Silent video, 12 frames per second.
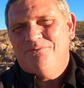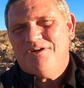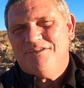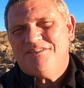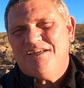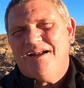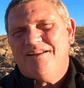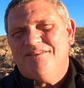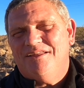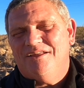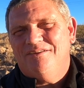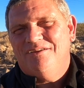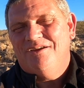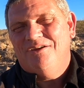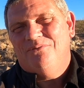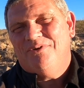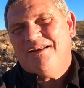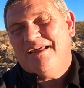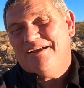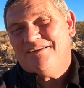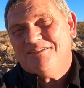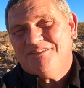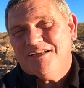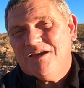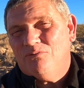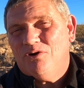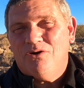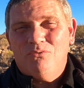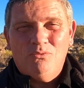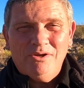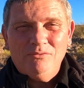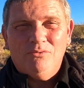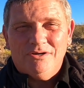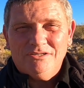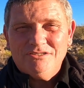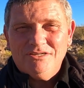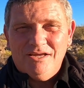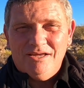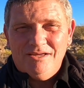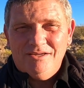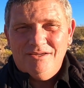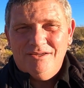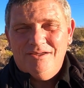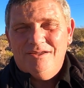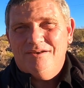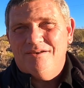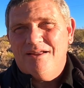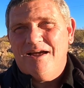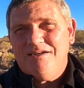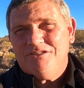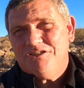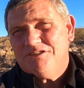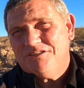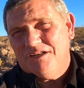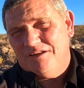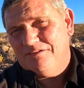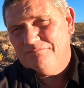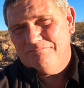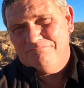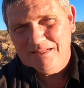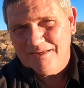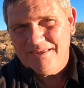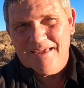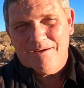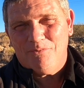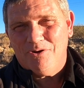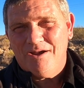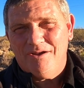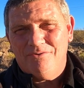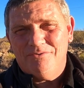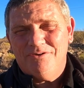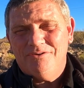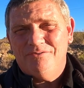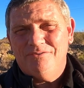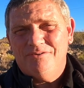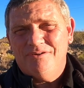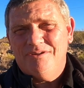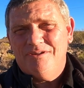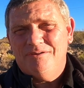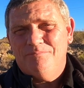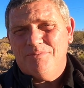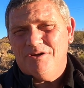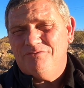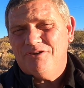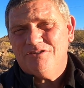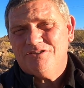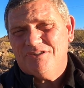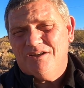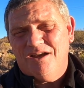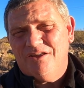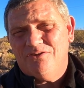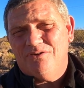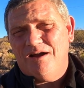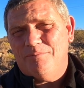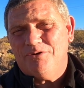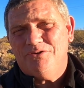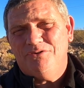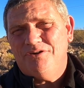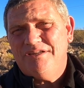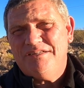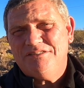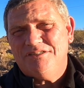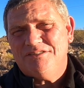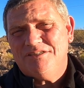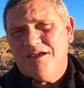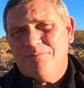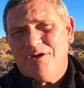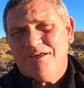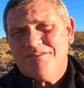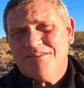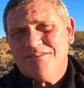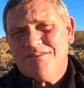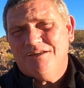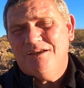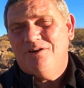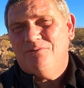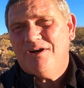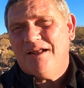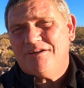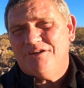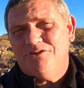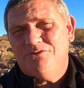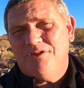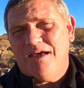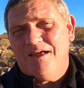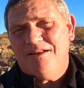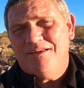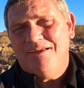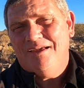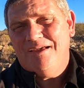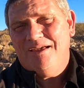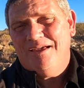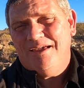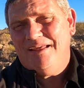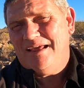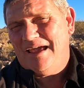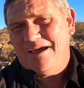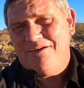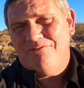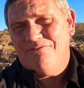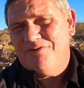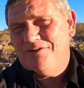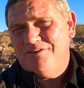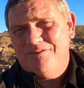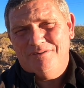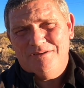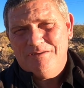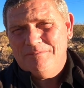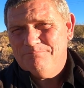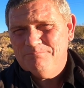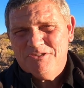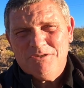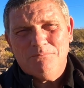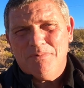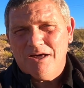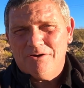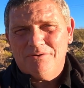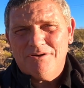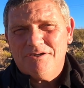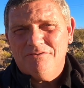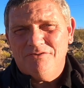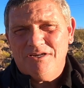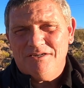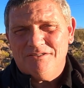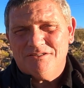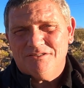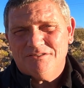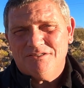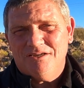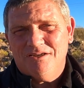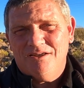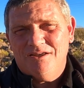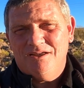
we decided that we'd like to stay where we want to stay, not just at any campground, but if there's other opportunities to stay places, we'd like to do that and have some modern conveniences.